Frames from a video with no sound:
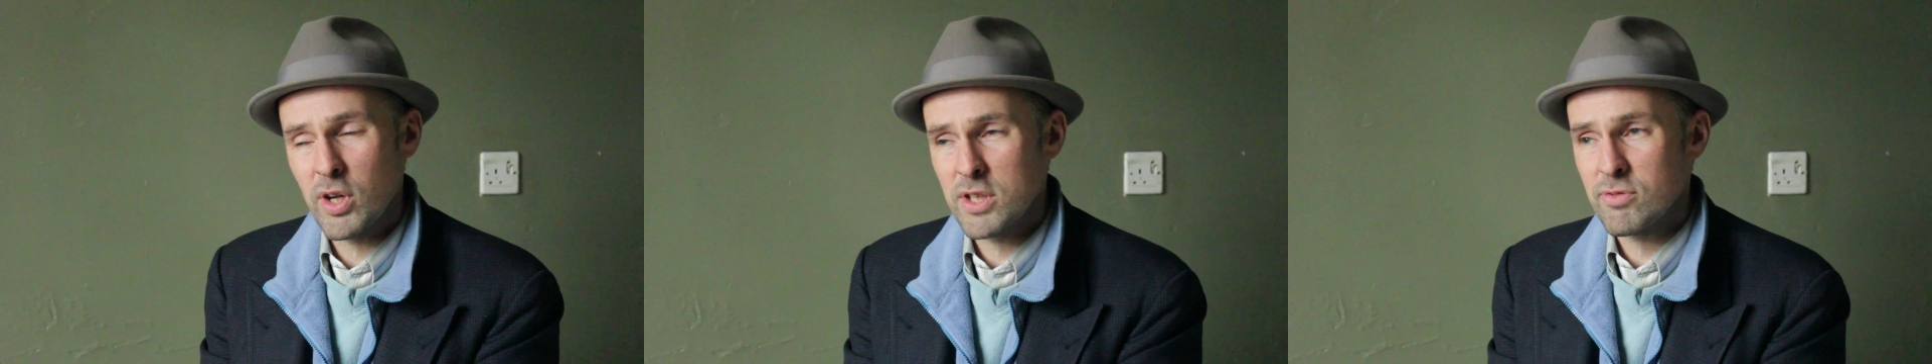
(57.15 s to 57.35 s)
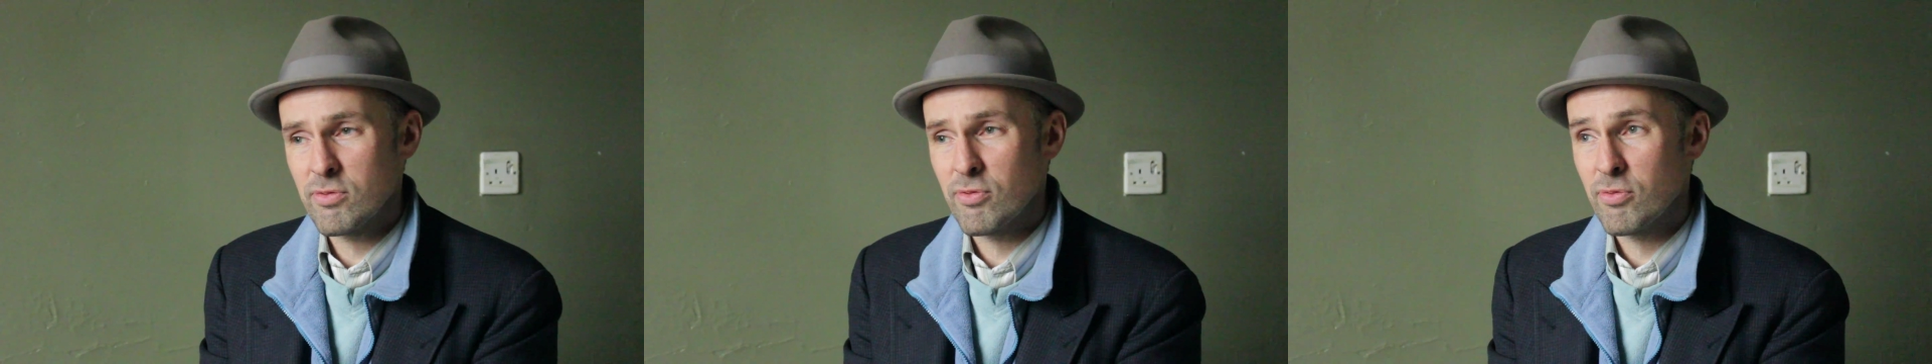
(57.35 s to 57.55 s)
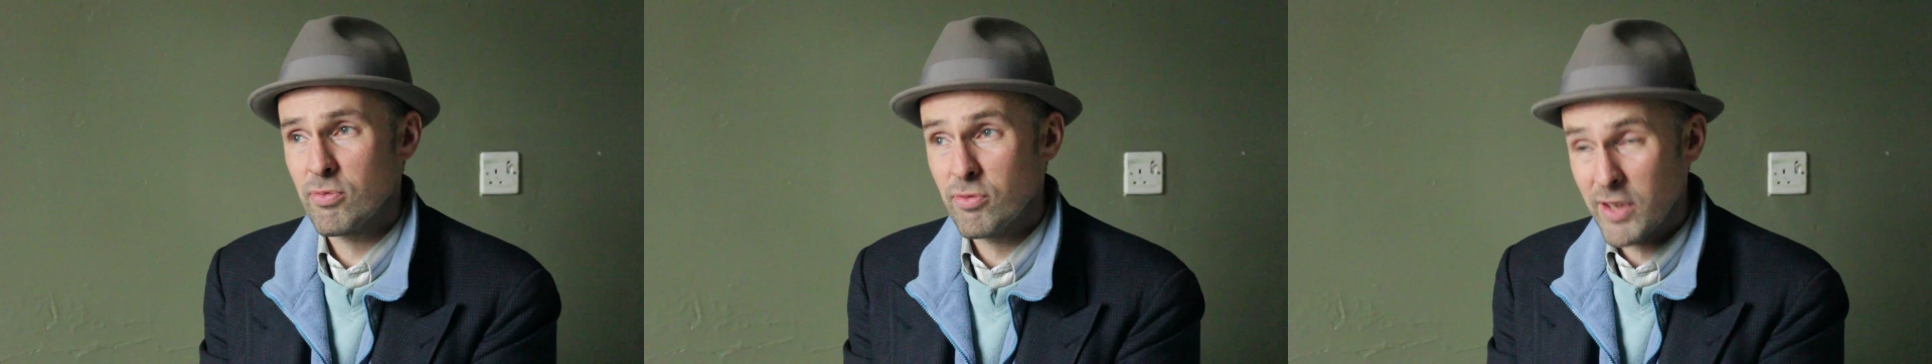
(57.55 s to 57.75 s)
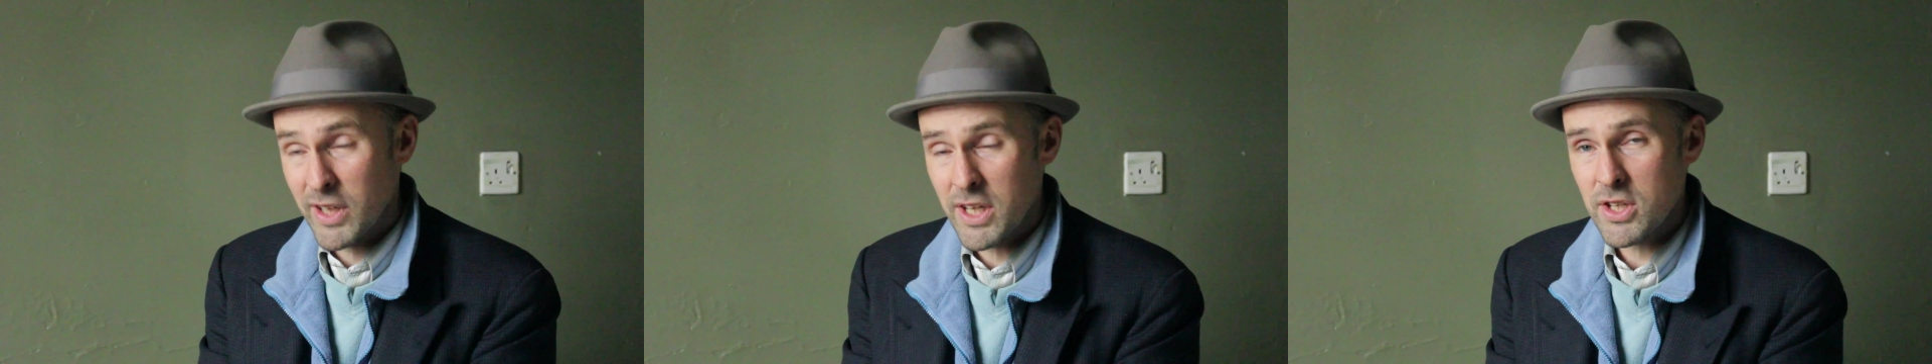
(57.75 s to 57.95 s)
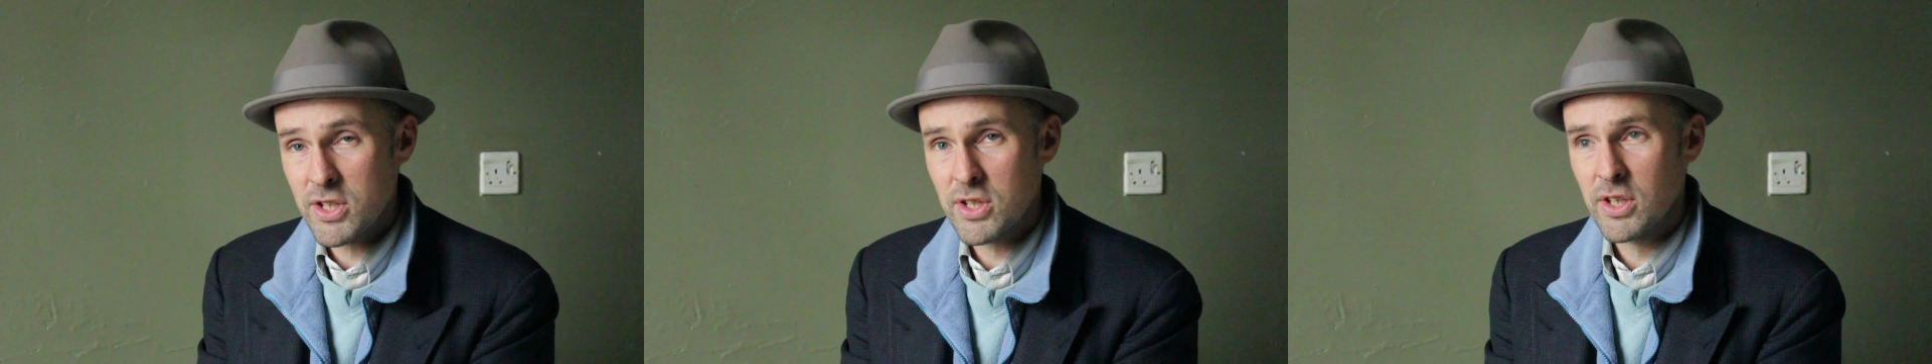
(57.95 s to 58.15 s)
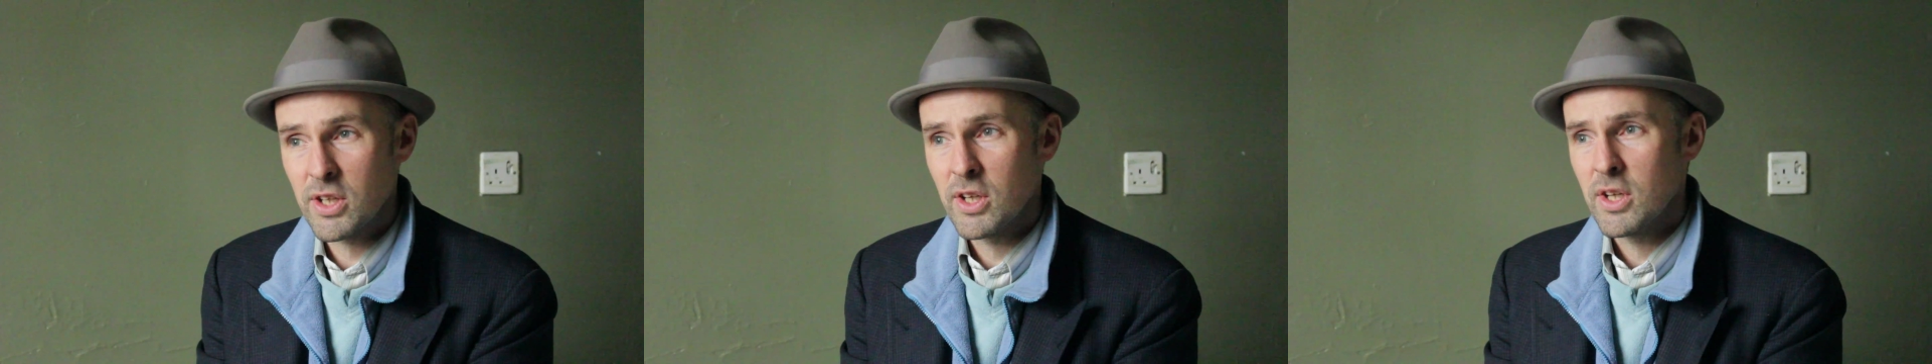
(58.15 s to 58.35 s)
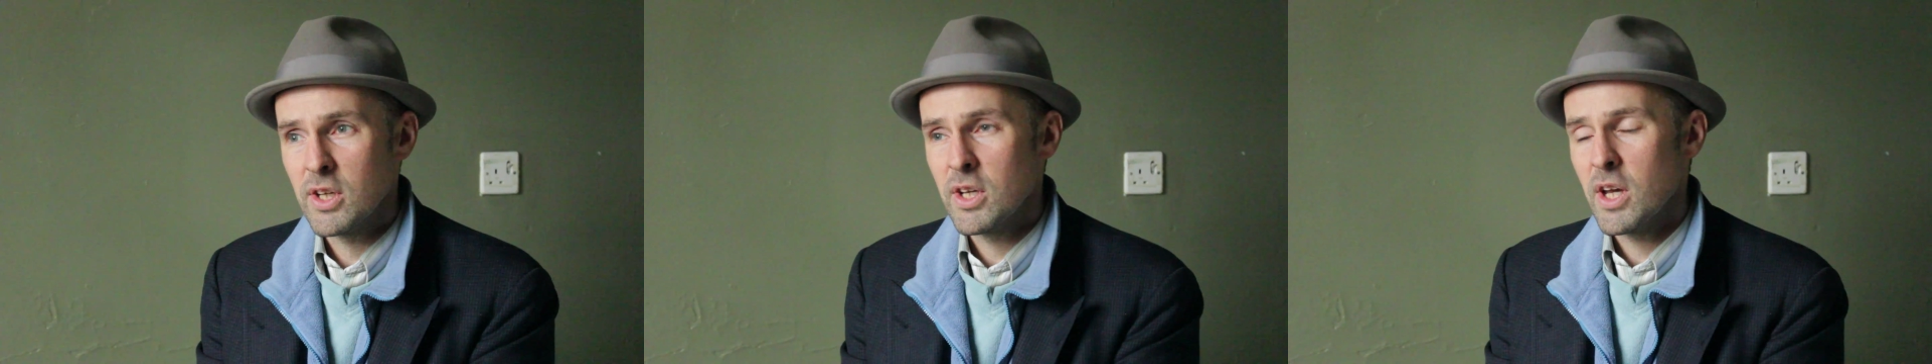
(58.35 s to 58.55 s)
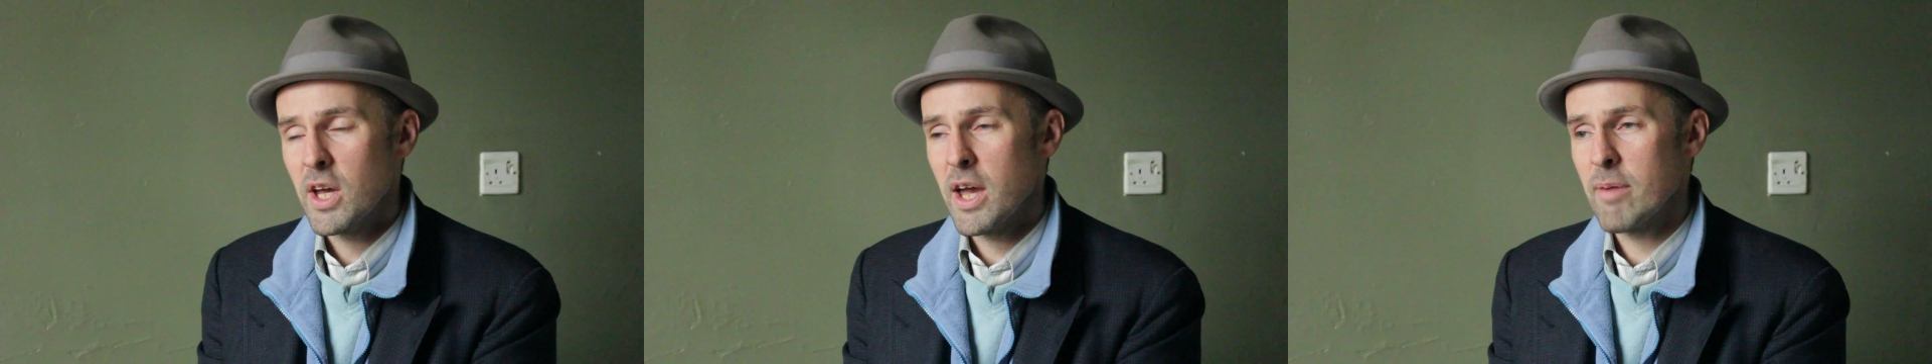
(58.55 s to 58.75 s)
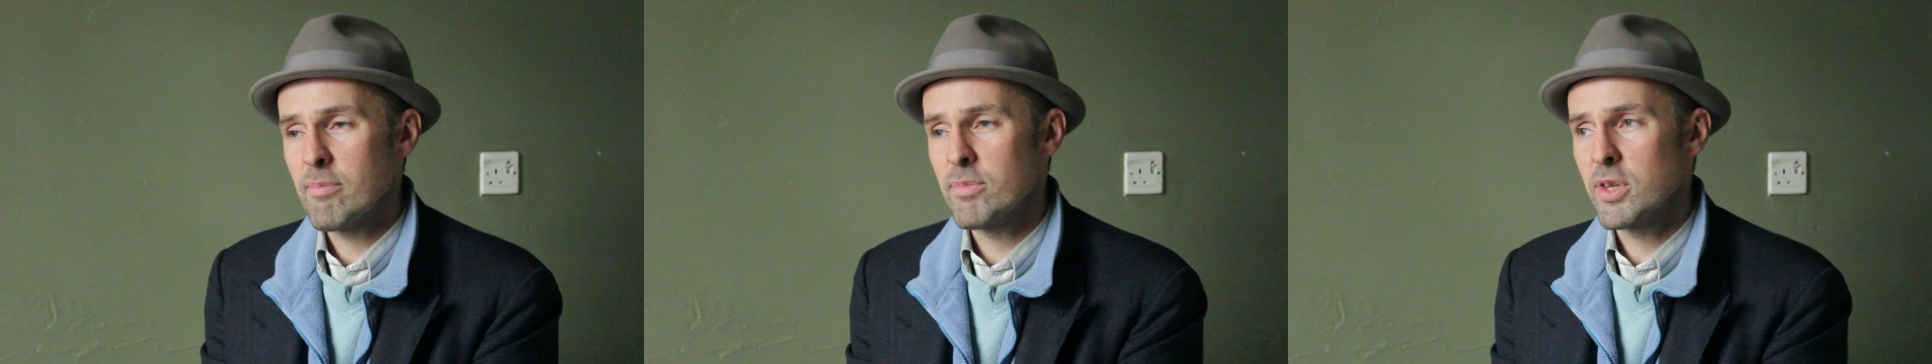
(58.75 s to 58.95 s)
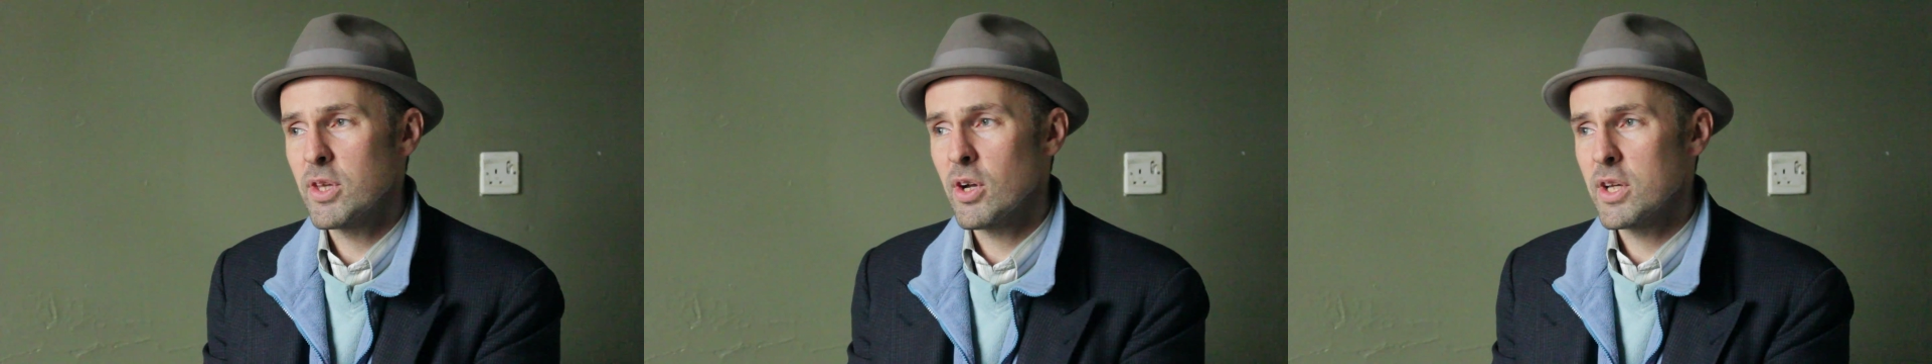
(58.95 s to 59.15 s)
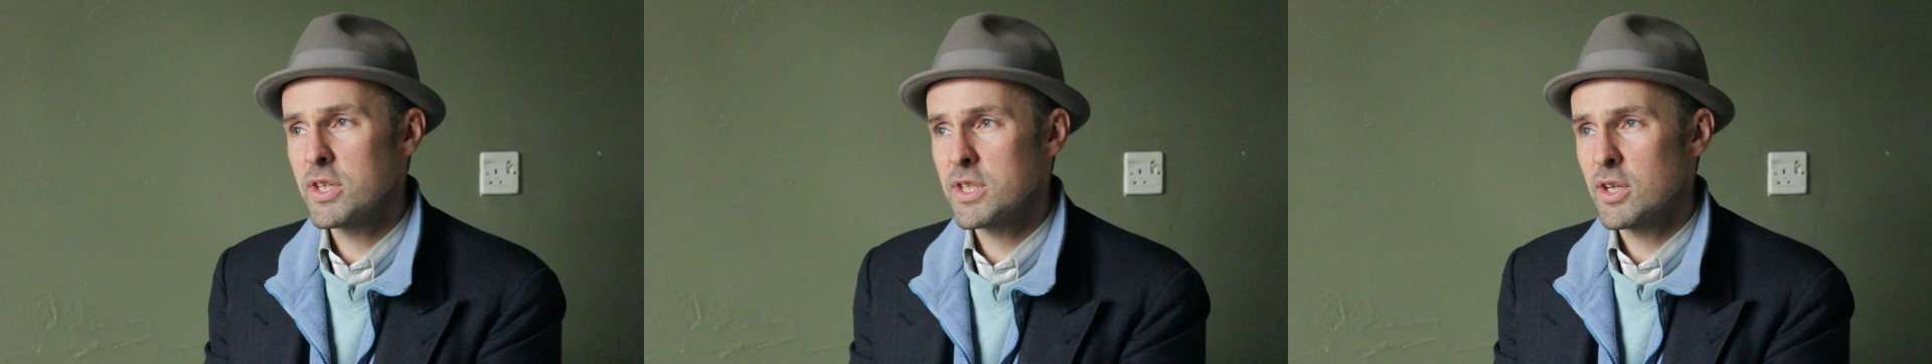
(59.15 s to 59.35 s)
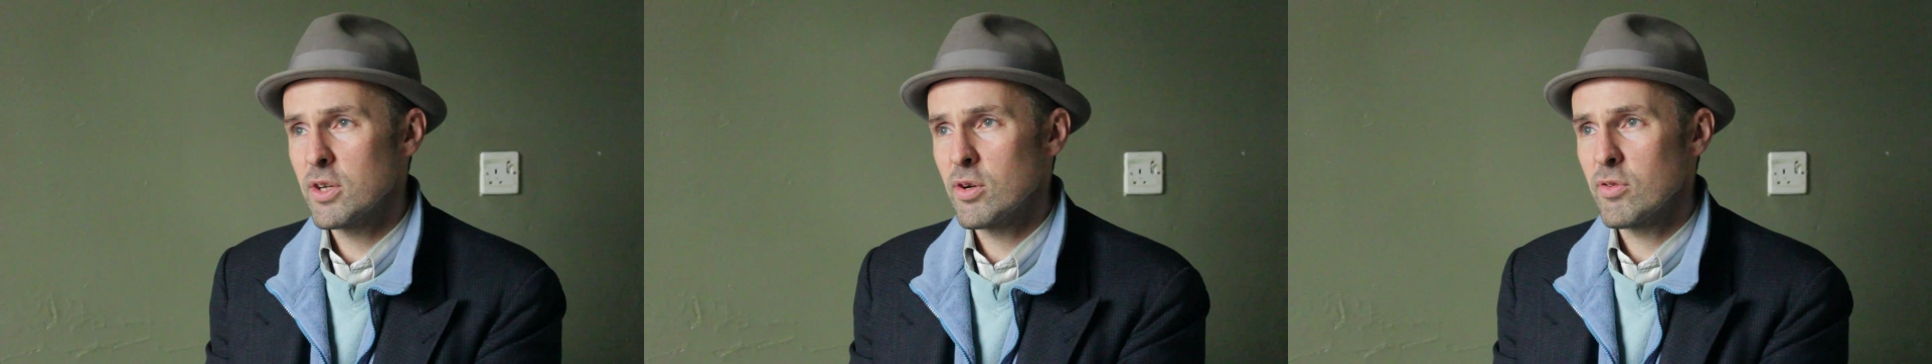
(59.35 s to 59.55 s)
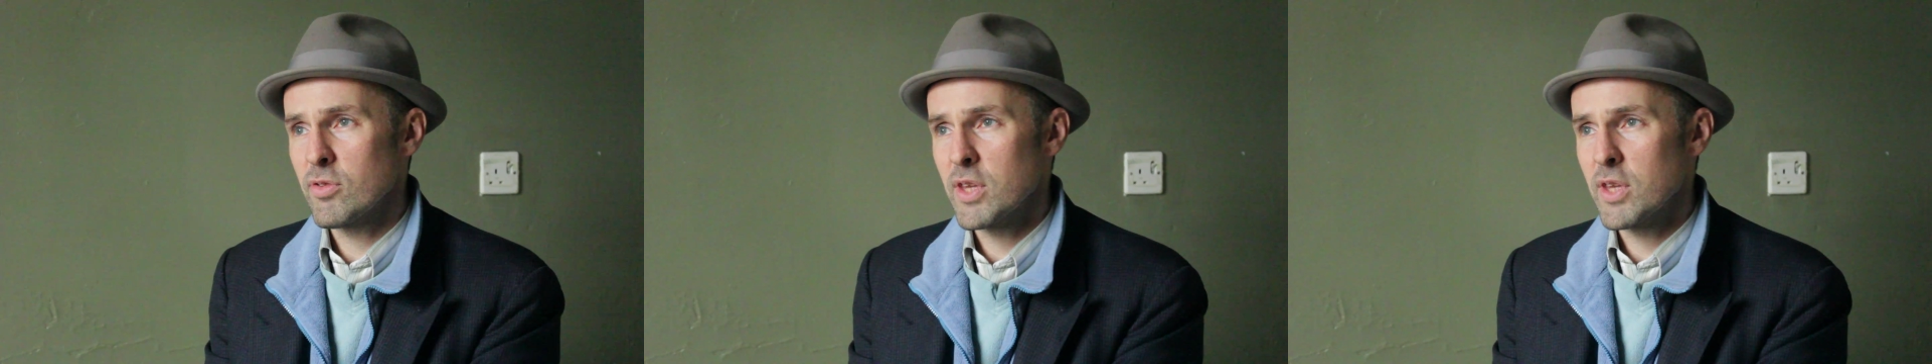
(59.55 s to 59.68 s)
it's finished, the idea of